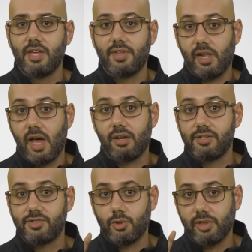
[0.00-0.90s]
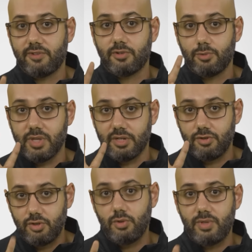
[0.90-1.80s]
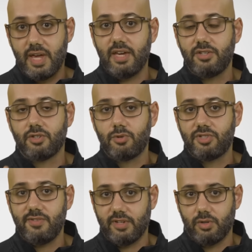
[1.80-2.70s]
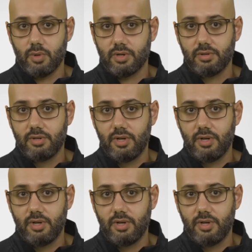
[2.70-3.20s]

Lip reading: that allowed us to deliver within 2 days of receiving an order.